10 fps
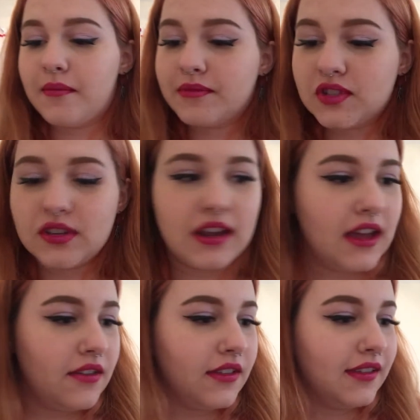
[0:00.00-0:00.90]
So
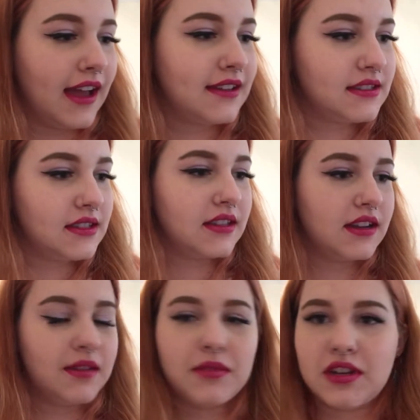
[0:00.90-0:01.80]
now the last thing
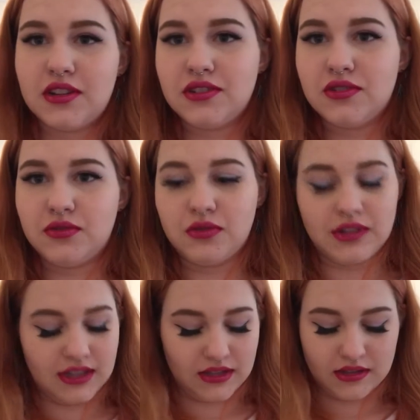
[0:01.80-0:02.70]
that I'm gonna do
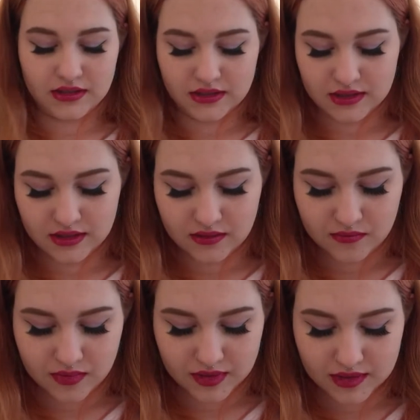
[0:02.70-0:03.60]
is put